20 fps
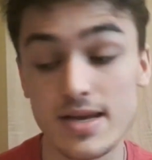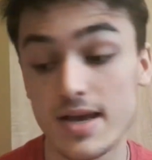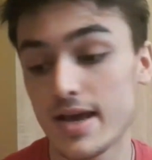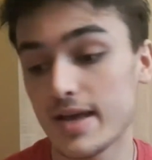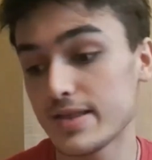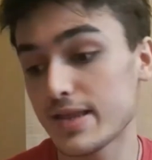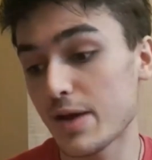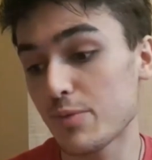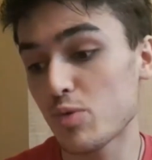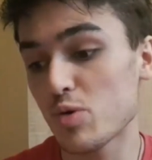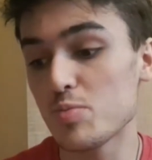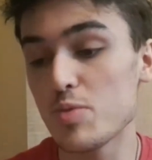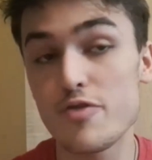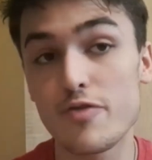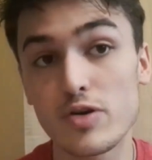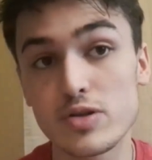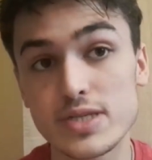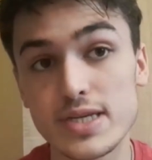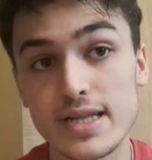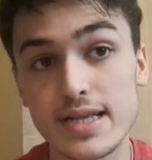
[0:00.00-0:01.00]
Then we'll move
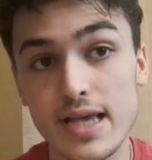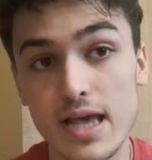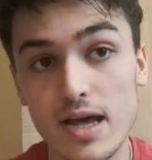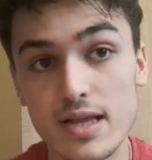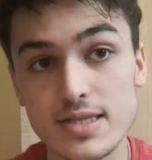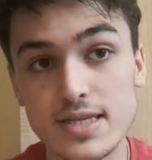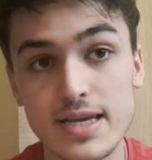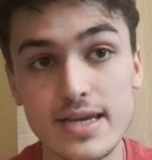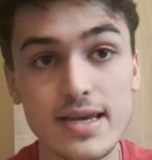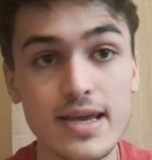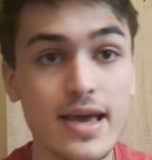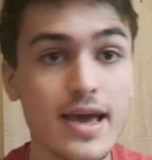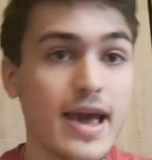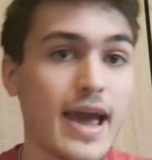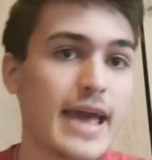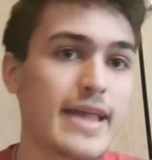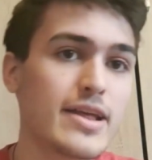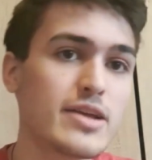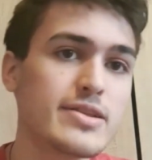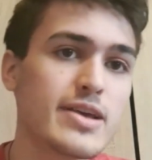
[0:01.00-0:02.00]
on to the cutting,
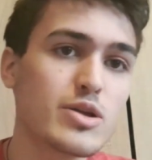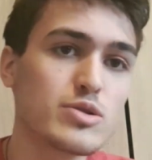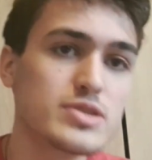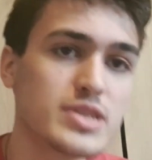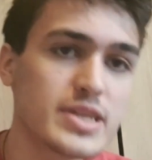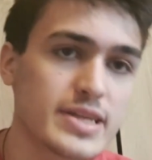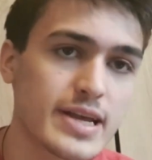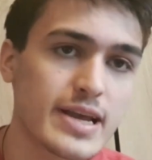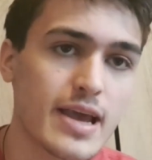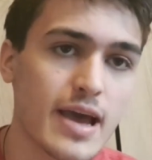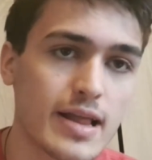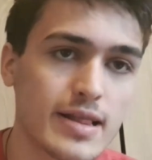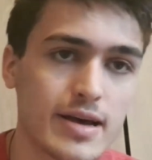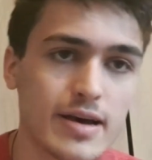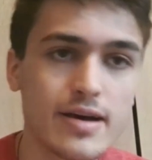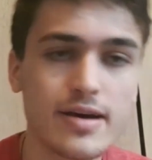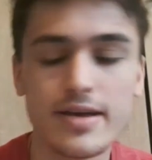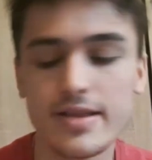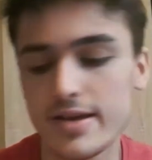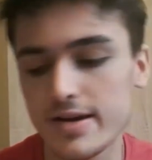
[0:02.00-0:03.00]
and then on to the colour.
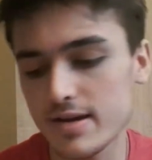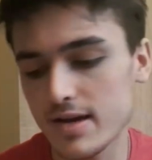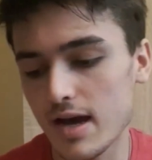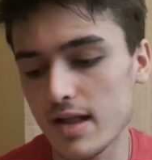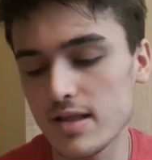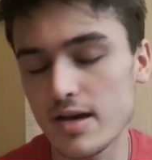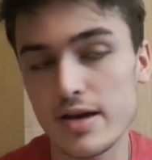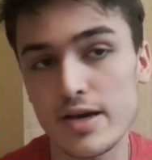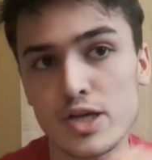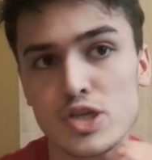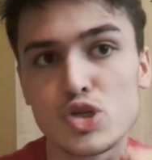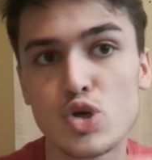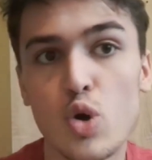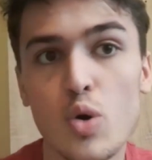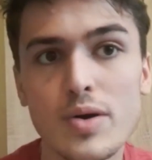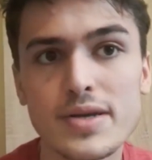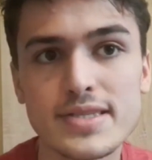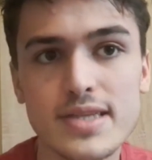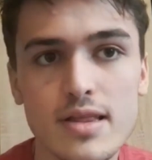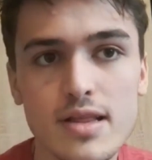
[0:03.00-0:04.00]
The colour is
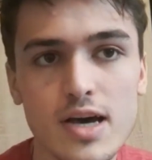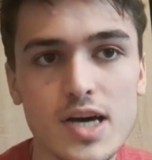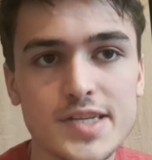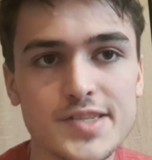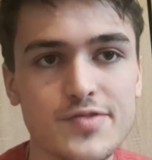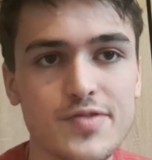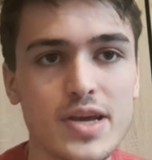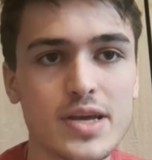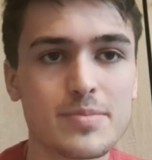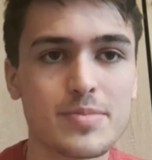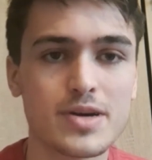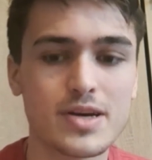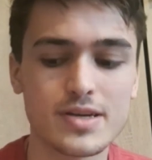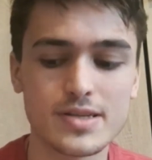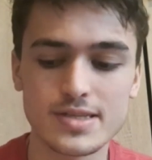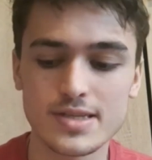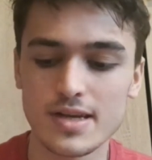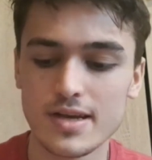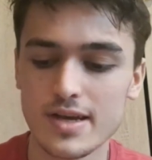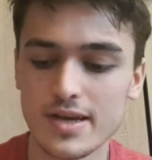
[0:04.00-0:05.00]
always the last thing
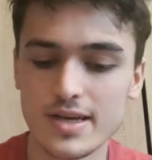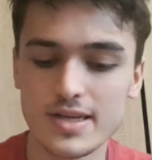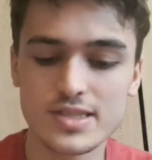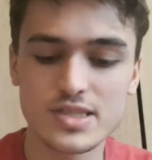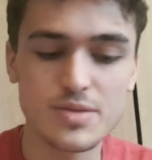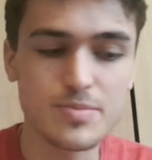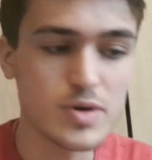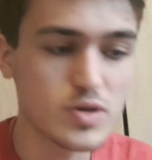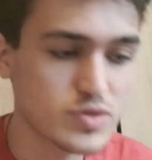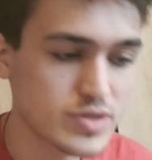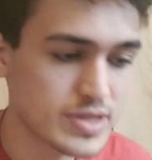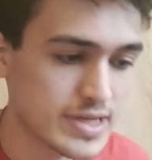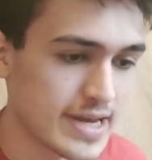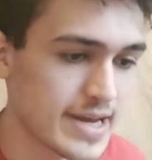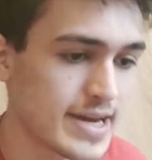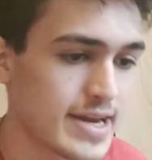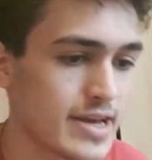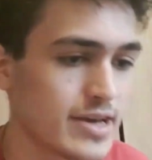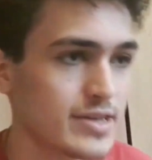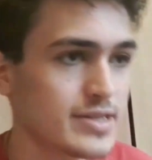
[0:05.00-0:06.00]
because it's the most
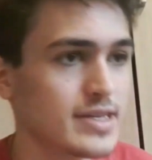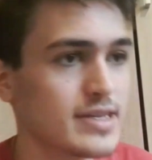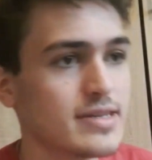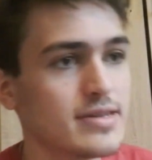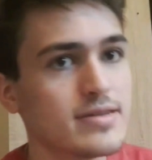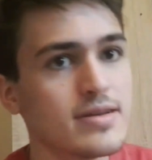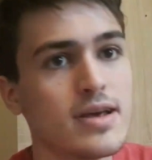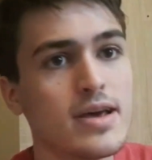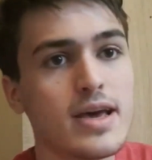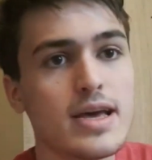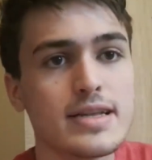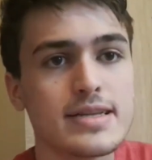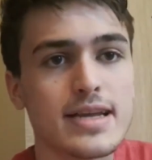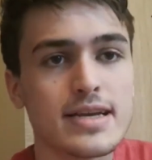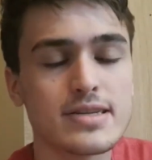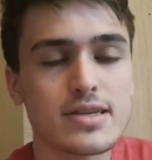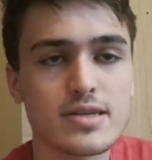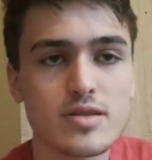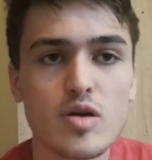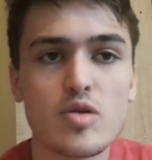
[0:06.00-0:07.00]
tedious and
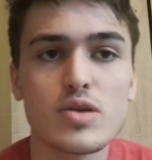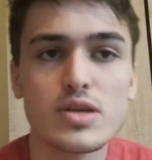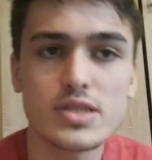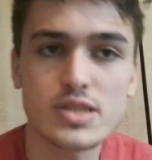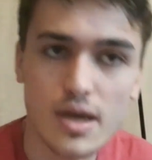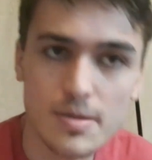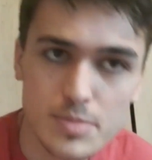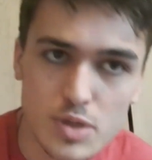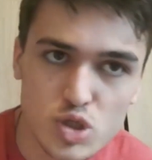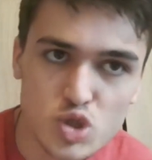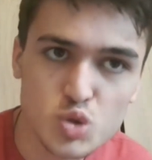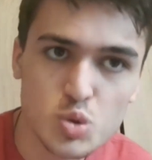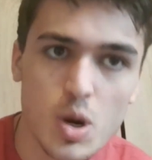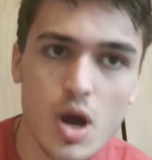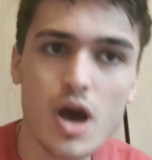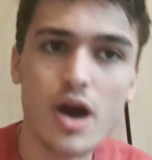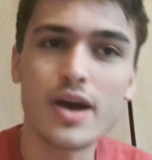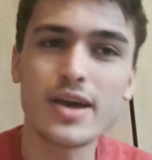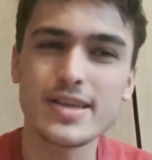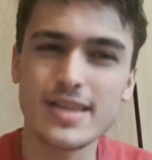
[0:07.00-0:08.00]
takes the longest time to
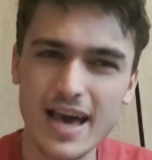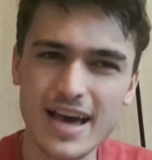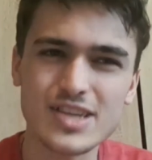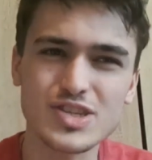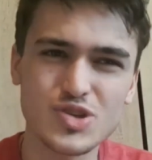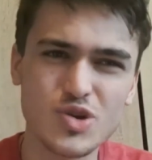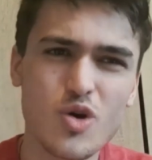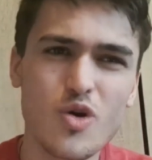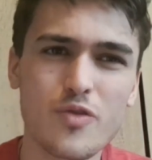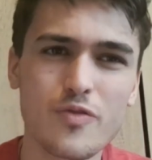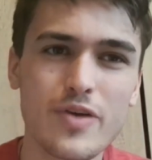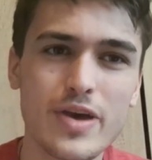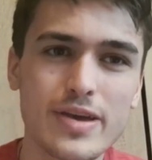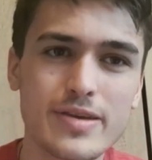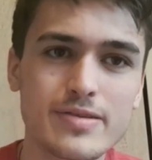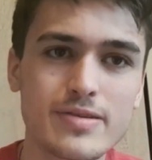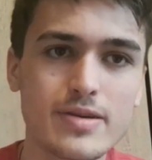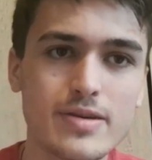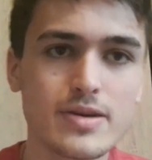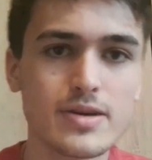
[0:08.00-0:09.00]
dry, that sort of thing.
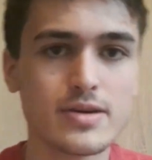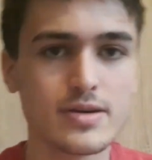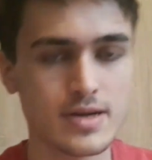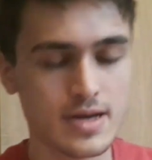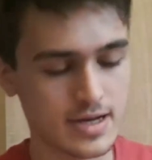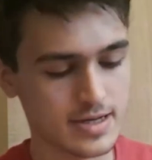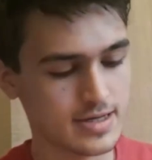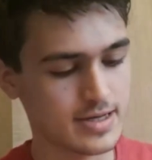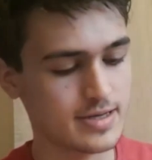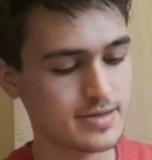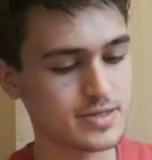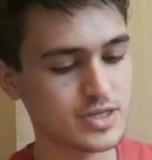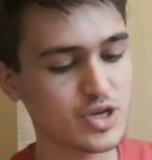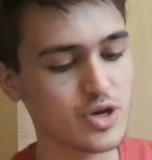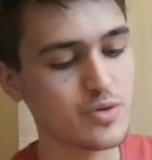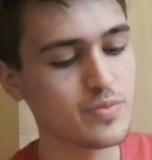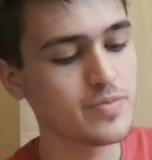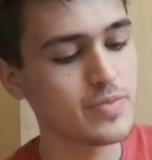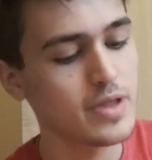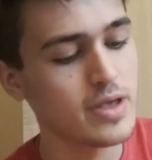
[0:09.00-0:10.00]
So
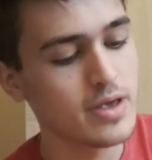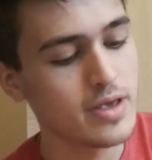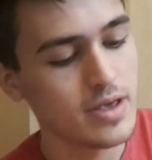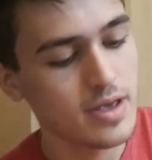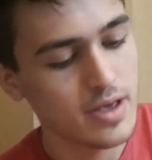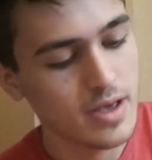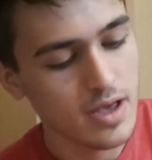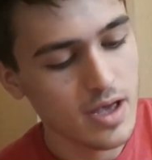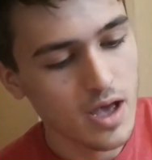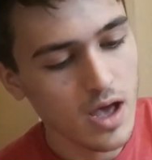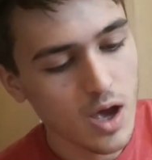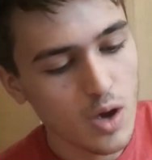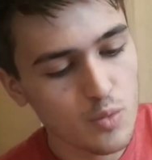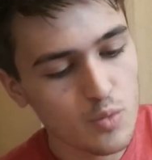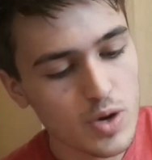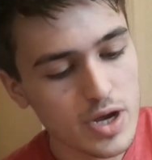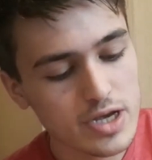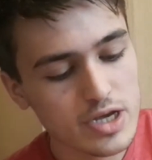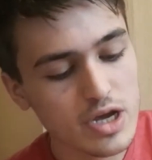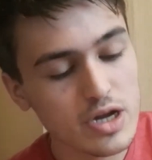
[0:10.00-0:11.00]

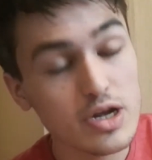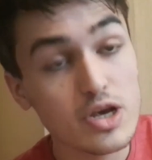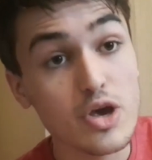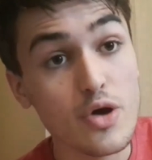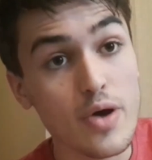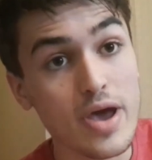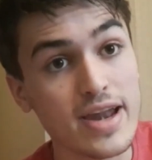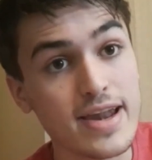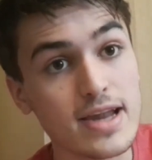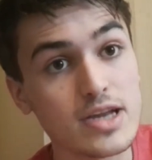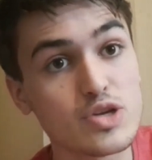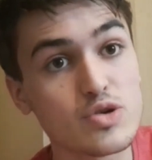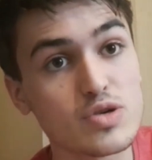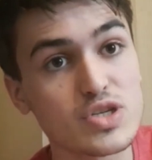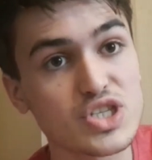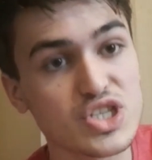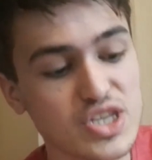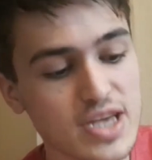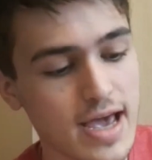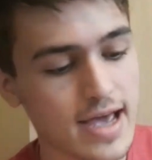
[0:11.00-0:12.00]
we're gonna go ahead and do a
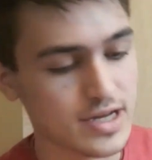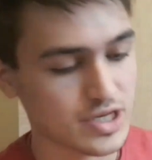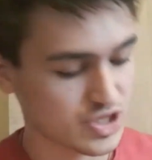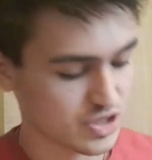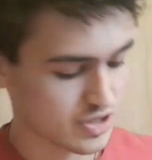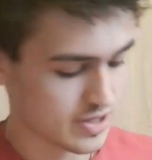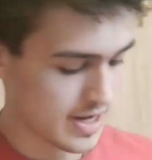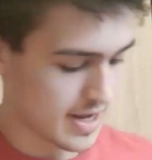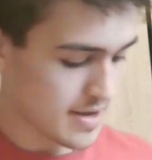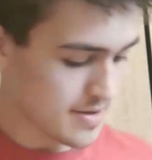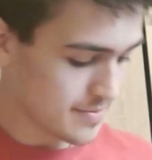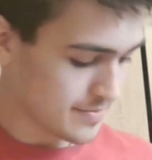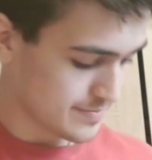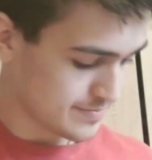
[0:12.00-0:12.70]
sketch, okay?